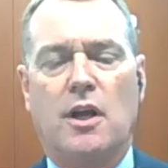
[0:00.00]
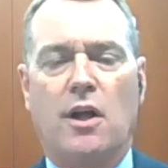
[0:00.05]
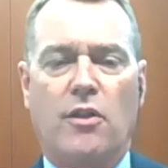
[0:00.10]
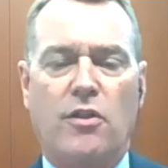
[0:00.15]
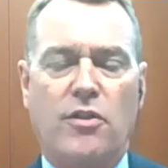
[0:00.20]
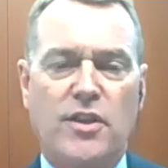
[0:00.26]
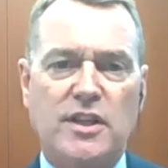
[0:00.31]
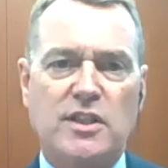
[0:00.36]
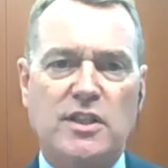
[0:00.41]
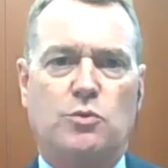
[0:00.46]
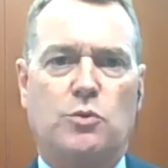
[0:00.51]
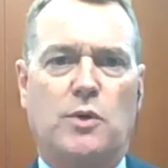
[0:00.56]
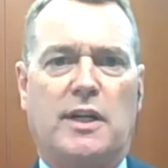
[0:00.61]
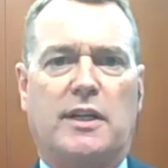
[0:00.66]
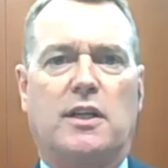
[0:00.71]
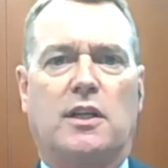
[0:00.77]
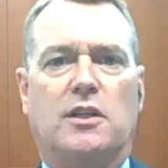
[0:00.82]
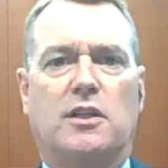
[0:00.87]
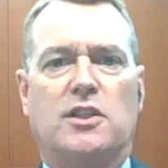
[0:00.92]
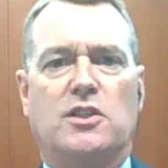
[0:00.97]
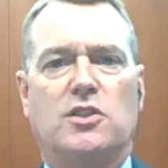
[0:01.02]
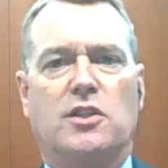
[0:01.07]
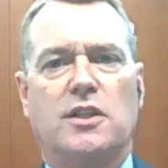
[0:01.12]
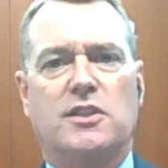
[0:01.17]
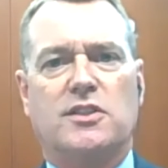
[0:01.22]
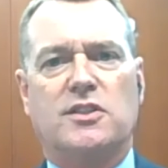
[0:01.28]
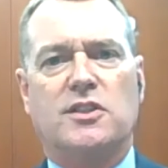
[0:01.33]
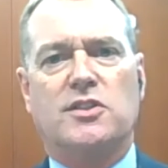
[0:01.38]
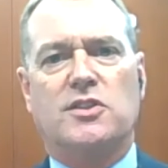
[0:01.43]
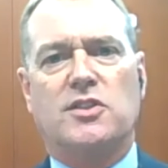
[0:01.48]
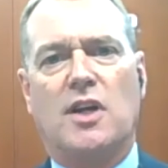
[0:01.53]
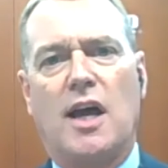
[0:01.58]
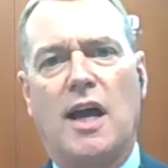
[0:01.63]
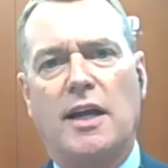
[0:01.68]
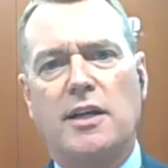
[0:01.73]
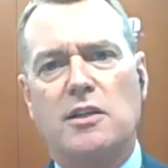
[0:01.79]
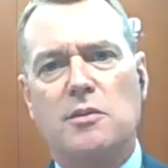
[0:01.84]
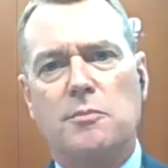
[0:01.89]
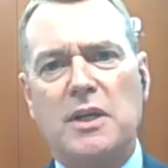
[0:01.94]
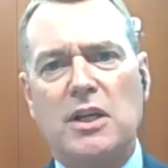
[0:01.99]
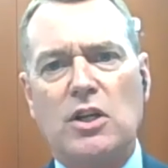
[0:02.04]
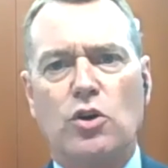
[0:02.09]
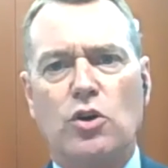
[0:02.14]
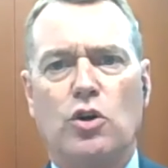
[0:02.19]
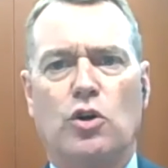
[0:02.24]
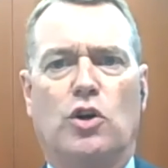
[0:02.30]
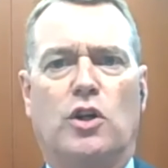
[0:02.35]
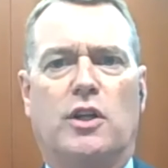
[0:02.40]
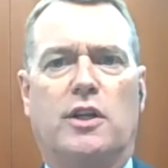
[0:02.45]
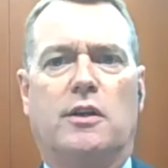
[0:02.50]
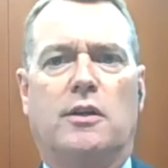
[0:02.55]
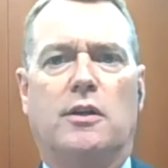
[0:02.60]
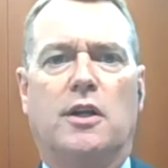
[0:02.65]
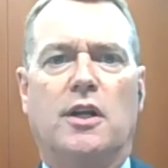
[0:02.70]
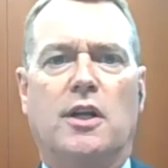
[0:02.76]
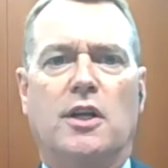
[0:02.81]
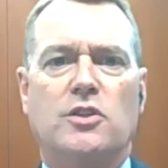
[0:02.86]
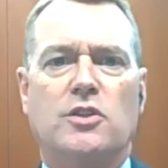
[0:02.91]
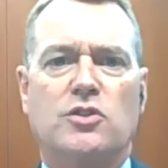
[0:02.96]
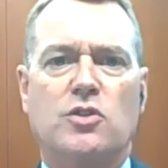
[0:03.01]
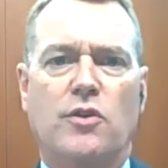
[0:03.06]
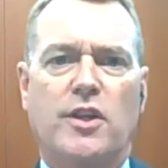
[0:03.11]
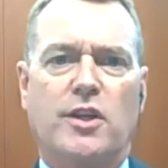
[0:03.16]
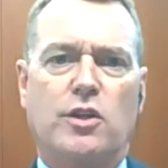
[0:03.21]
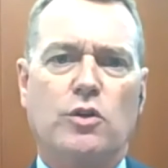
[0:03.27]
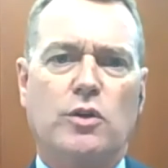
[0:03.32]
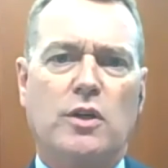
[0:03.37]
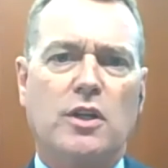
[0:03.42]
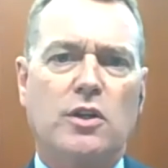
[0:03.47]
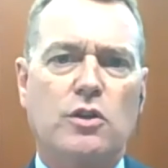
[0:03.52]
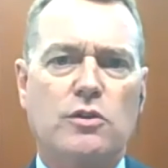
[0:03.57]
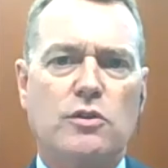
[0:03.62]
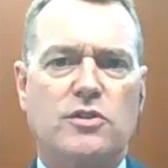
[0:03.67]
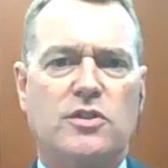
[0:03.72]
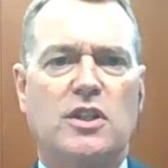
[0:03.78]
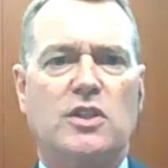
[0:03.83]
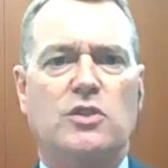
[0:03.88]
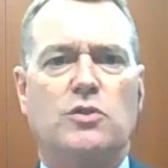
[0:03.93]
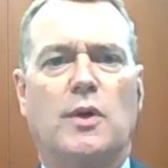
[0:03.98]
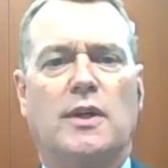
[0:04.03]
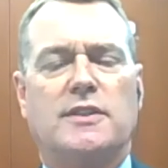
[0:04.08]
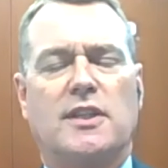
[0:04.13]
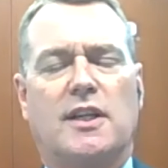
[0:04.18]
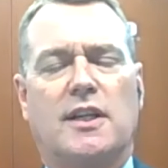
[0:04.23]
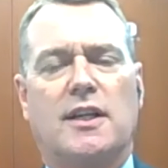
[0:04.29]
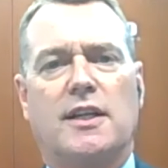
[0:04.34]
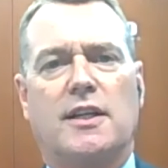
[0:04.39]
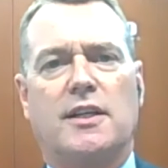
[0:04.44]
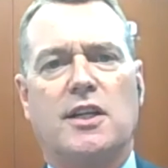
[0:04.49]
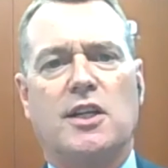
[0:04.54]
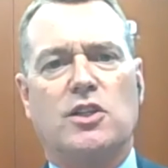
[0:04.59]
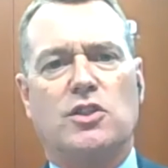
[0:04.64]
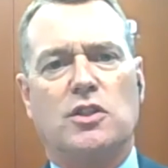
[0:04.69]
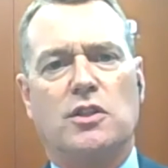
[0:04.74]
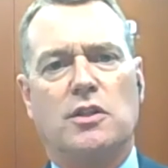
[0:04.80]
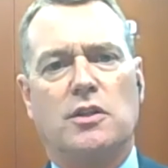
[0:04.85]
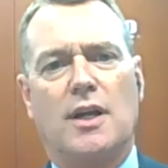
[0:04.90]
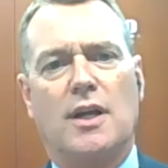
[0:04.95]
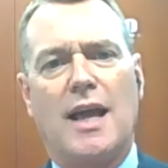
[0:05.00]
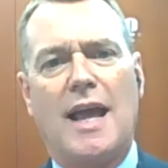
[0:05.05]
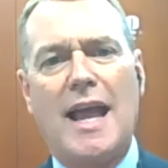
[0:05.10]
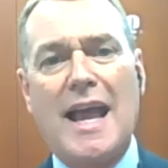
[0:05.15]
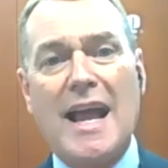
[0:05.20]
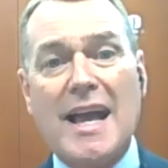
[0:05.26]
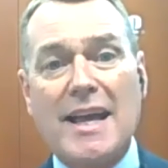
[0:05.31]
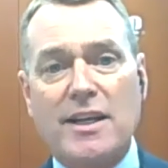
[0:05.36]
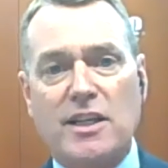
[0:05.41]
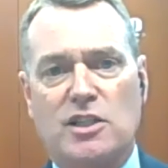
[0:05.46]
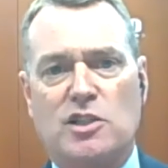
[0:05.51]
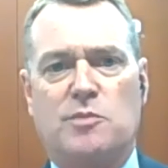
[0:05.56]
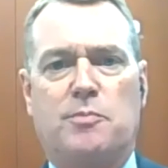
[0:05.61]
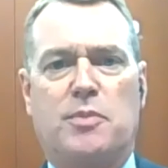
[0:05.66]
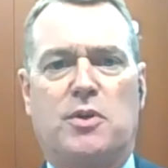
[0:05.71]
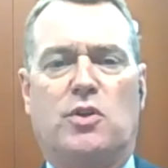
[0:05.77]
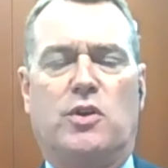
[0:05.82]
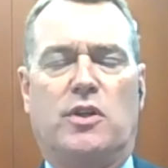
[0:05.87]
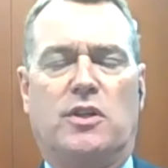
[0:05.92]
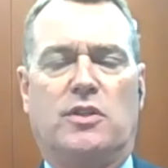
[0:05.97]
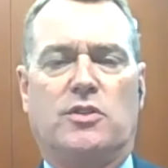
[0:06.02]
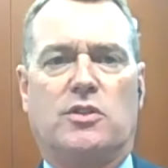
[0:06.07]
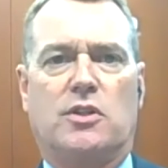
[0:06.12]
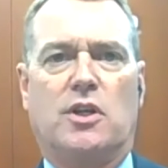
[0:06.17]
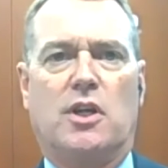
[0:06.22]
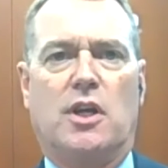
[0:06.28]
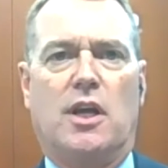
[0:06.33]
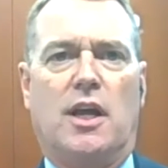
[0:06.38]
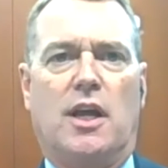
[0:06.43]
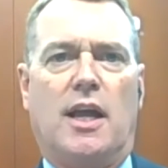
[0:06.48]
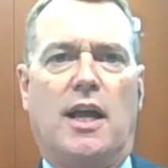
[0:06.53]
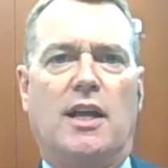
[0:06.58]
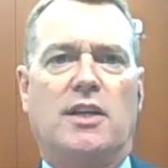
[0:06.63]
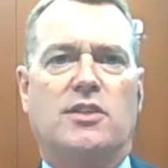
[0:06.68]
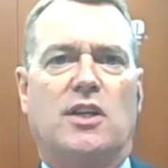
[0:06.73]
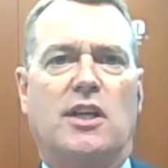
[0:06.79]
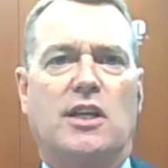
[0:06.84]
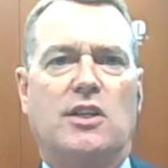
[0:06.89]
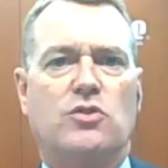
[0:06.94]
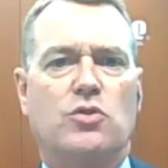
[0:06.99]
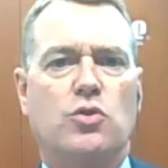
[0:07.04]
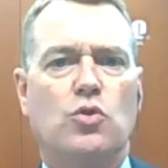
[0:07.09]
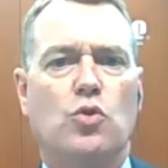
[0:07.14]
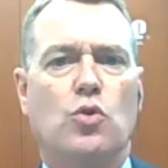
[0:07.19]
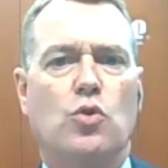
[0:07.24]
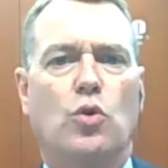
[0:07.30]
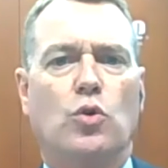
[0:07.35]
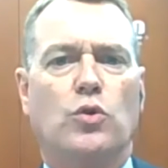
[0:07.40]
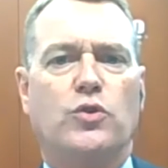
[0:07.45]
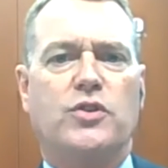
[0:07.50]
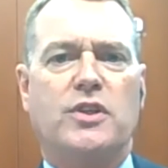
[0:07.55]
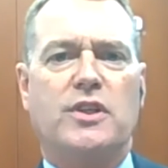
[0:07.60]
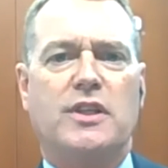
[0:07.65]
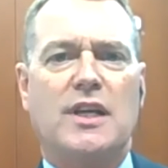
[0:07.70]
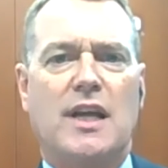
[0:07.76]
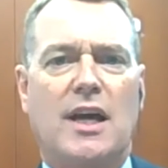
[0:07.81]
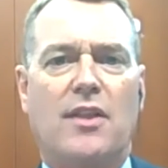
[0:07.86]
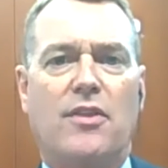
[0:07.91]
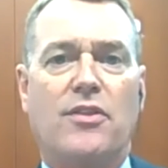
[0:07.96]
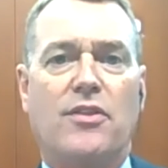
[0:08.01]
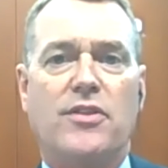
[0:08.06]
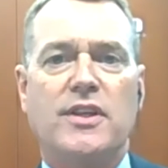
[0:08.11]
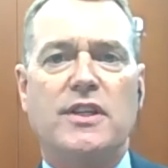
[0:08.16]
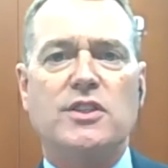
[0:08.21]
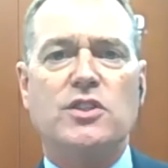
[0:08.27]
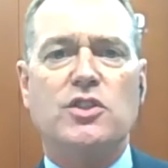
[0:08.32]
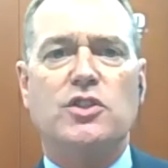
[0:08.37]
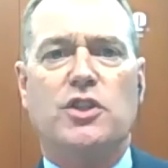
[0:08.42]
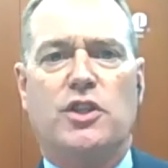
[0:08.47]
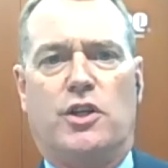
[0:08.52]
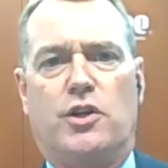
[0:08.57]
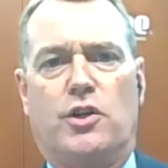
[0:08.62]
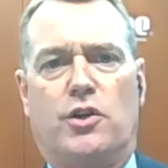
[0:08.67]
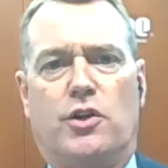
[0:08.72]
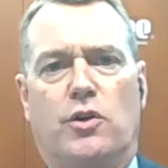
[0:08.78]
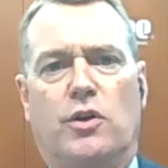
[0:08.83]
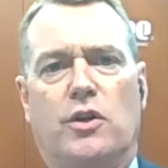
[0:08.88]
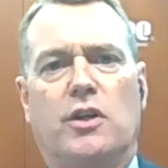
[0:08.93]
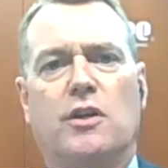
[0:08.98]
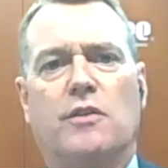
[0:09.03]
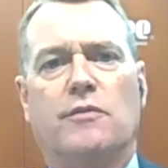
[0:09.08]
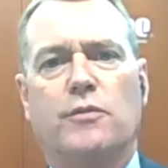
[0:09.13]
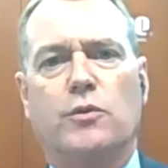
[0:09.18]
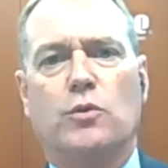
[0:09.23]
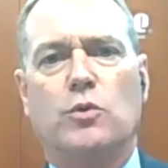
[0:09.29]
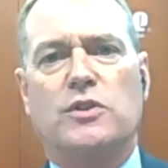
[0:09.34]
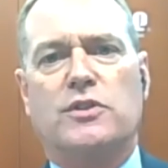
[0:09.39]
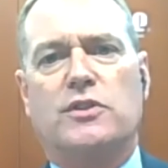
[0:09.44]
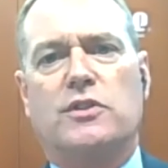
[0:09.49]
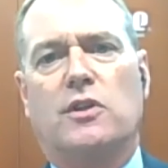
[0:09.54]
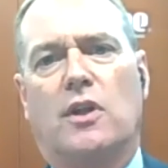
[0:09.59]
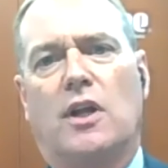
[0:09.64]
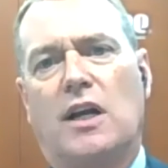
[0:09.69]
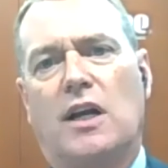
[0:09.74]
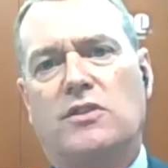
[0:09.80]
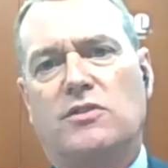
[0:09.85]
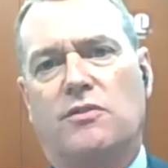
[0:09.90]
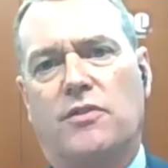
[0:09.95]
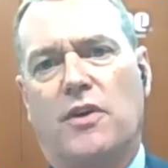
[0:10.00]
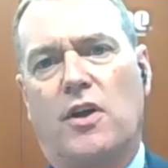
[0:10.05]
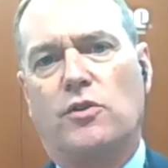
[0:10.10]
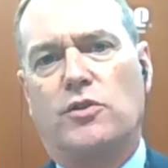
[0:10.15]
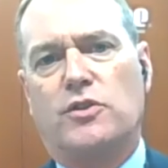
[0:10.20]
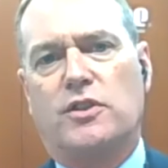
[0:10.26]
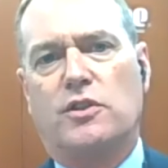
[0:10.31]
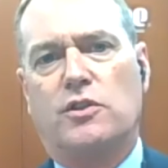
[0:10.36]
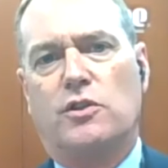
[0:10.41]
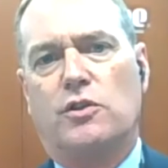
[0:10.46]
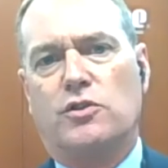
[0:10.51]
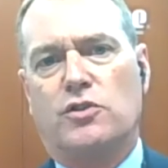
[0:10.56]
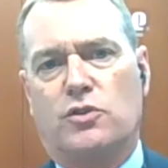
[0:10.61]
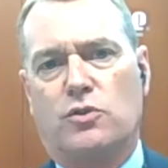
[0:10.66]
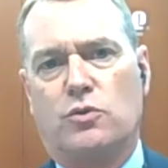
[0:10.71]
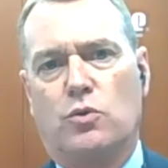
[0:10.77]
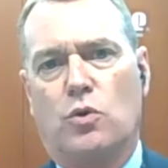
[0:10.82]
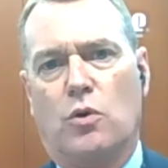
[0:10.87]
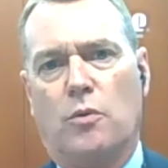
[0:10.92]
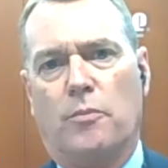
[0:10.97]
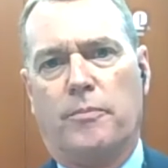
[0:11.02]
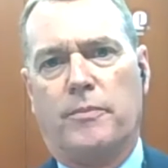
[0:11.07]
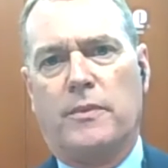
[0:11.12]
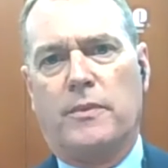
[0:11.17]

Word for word: This recognition is designed to be early so that you can use this recognition and experience as a tool to yet this year influence the lives of others in your school.